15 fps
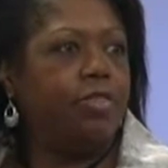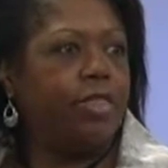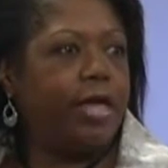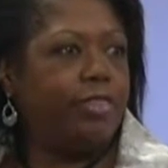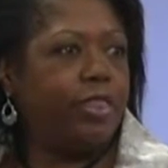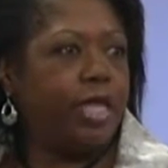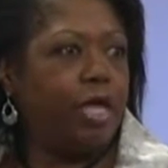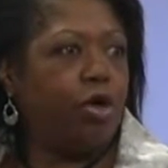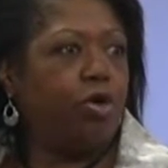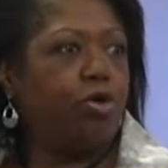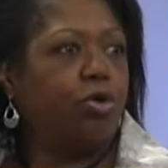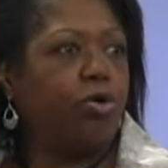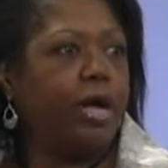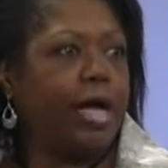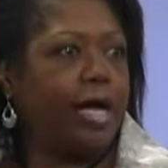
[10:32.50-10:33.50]
that the
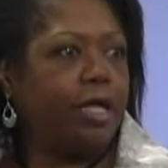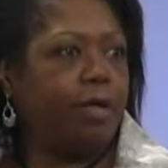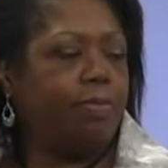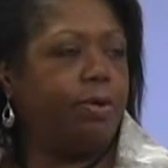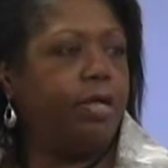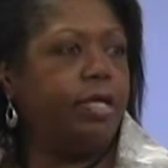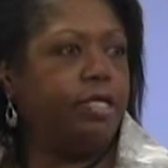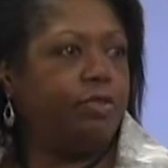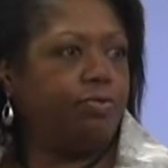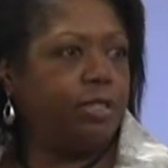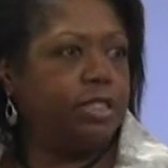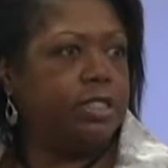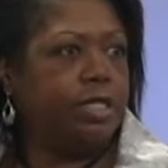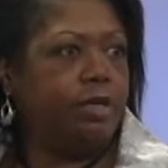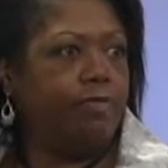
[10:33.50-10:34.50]
owner-occupant is
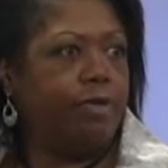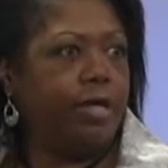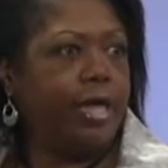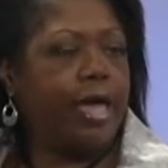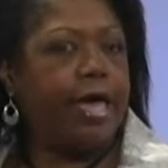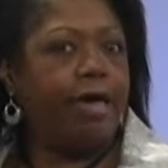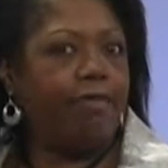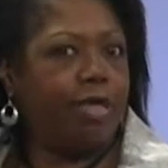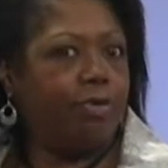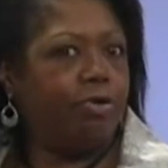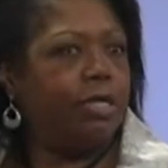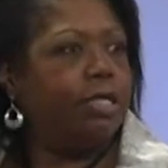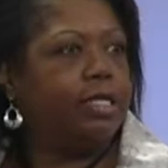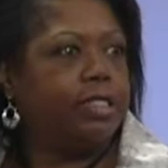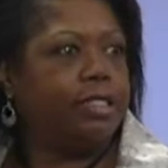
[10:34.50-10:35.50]
receiving, having
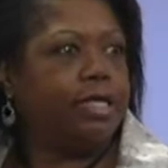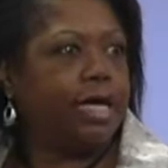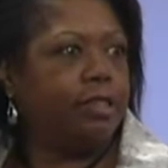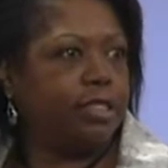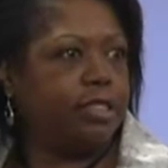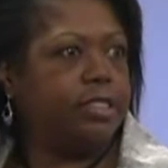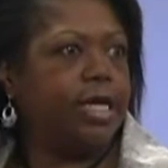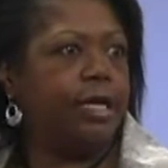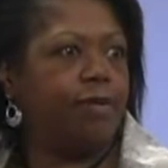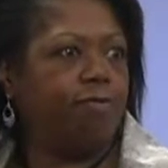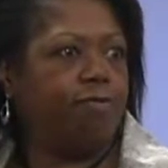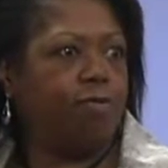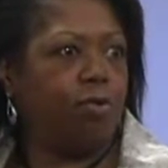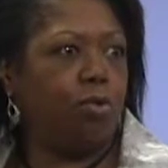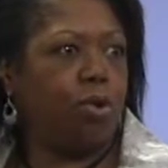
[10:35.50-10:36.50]
leased out the second
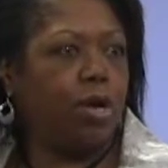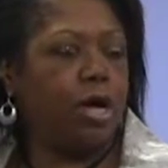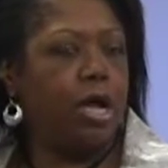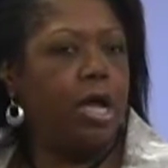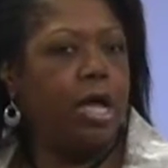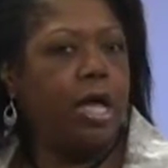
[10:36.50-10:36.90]
floor.